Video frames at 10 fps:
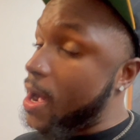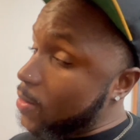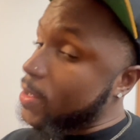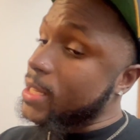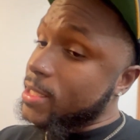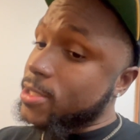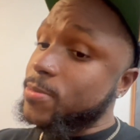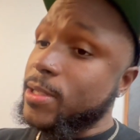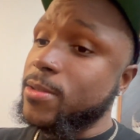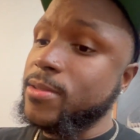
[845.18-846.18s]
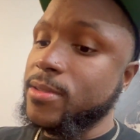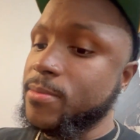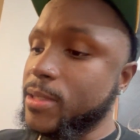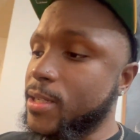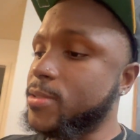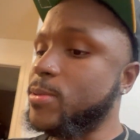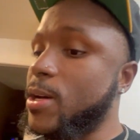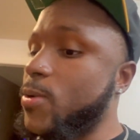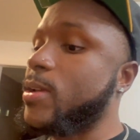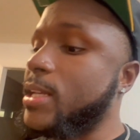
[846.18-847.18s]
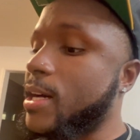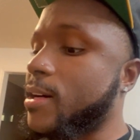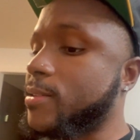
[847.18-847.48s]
gonna get this one though. Because we owe it to y'all.